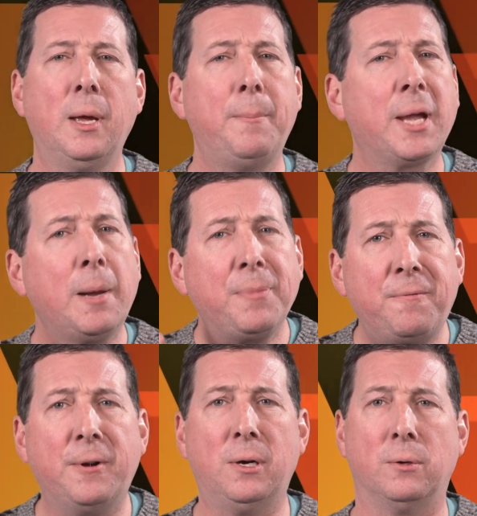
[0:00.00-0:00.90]
Pick the
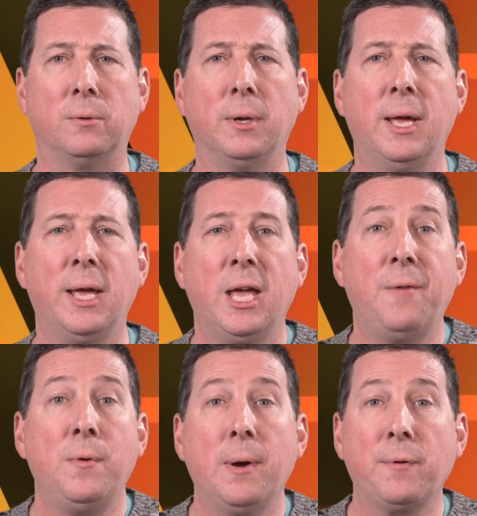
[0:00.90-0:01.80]
phone.
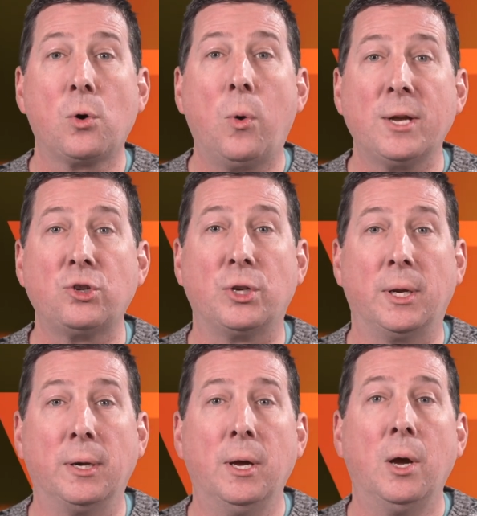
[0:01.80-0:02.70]
If you ever
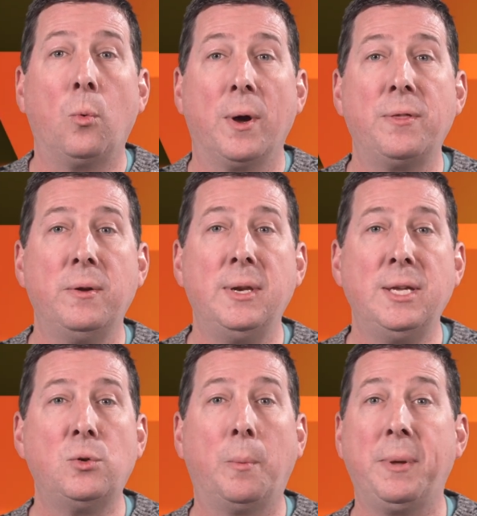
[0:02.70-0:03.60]
question whether you
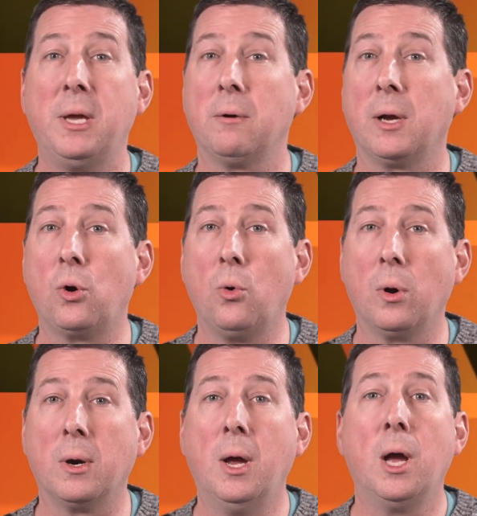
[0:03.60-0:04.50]
need to appear in
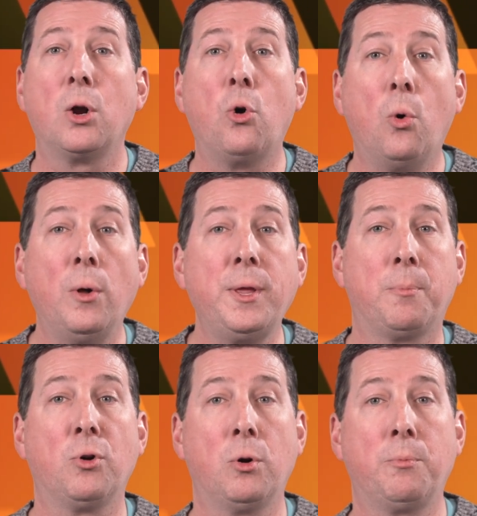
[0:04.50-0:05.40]
court, call the
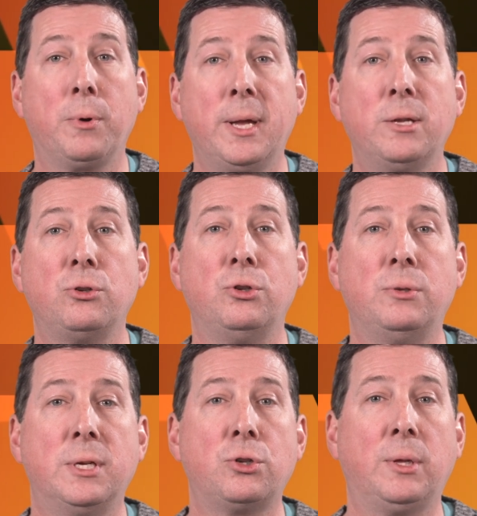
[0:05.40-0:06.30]
appropriate
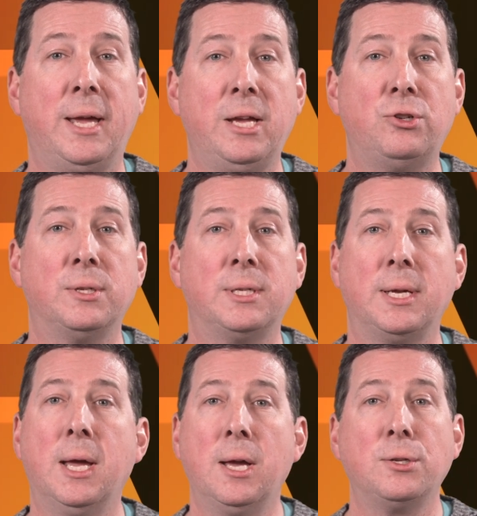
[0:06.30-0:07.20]
judicial
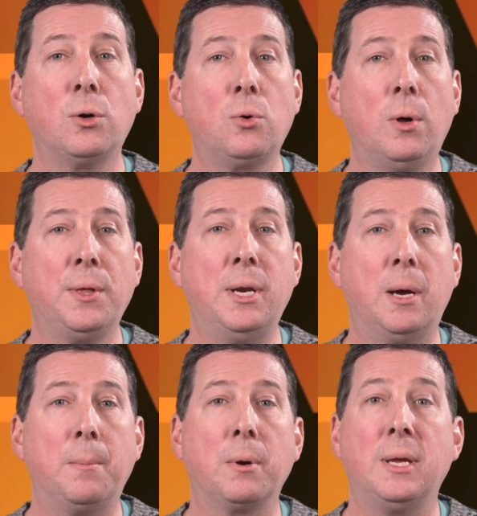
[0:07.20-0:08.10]
agency. Don't call the
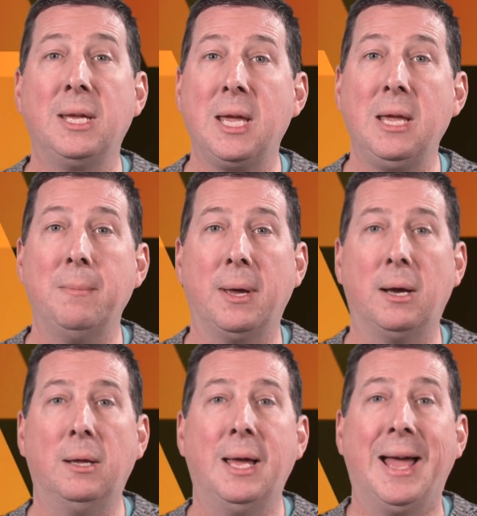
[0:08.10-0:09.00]
number in the
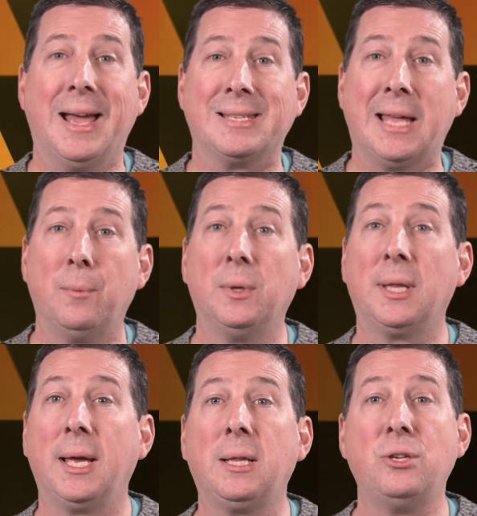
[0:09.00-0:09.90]
email, as that will
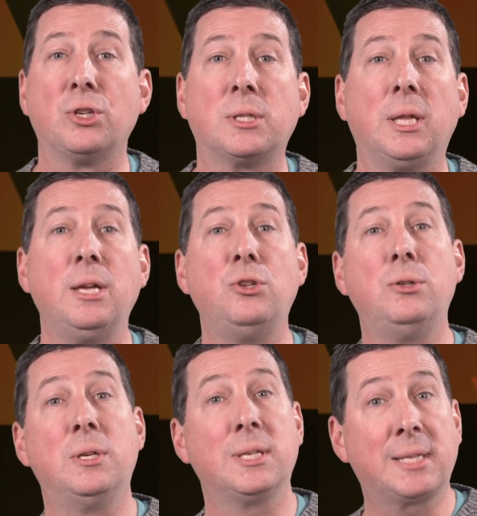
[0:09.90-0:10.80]
likely just lead you
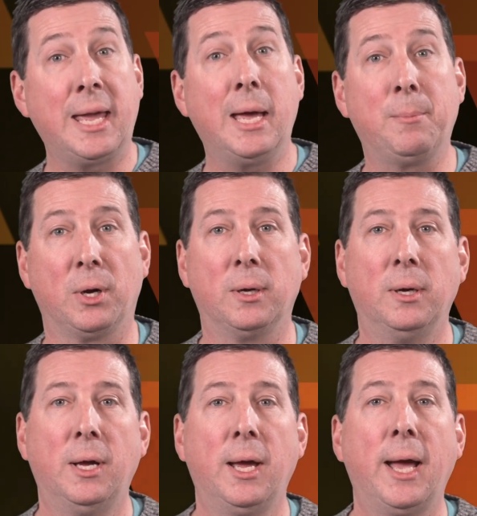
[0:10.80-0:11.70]
to the scammer.
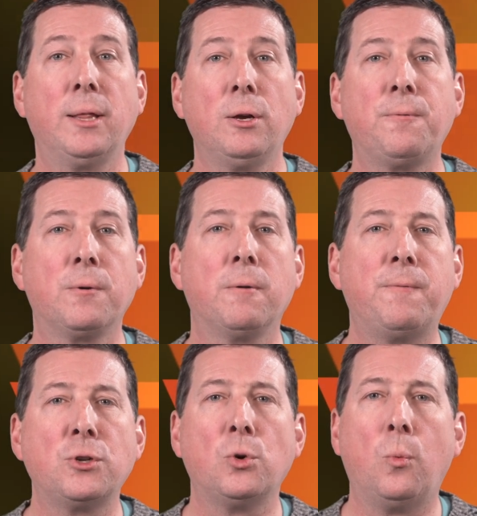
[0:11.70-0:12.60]
And look for
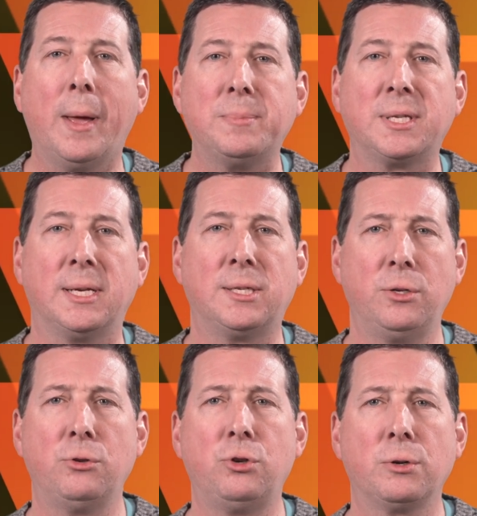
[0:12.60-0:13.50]
official websites in
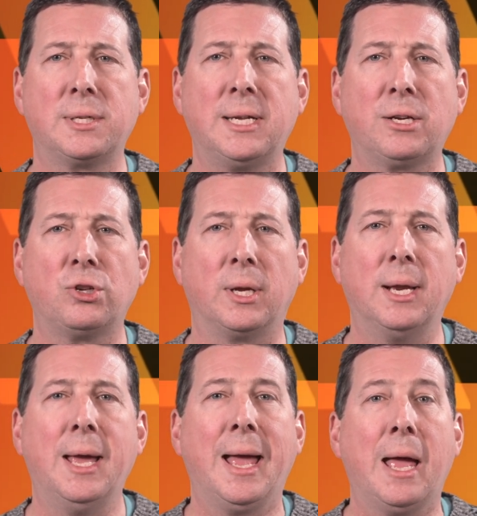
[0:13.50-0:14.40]
your jurisdiction,
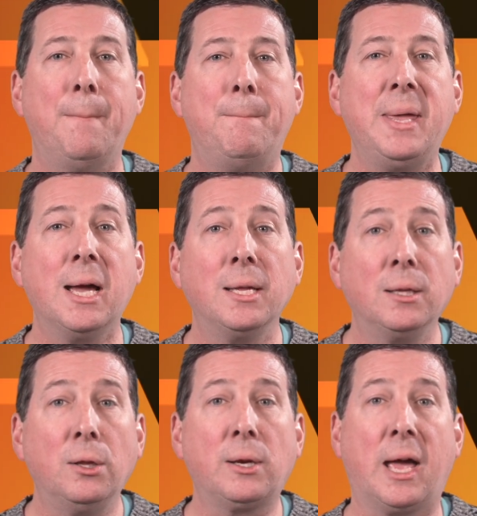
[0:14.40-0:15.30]
and be on the
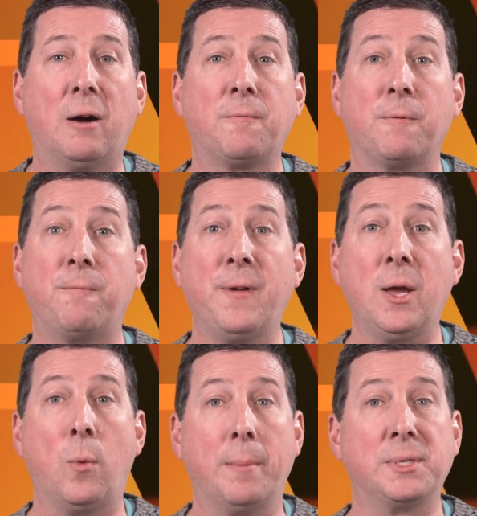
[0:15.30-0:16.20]
lookout for fake
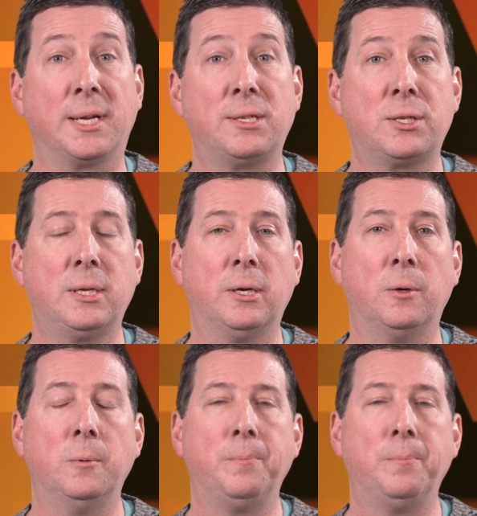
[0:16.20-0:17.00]
websites too.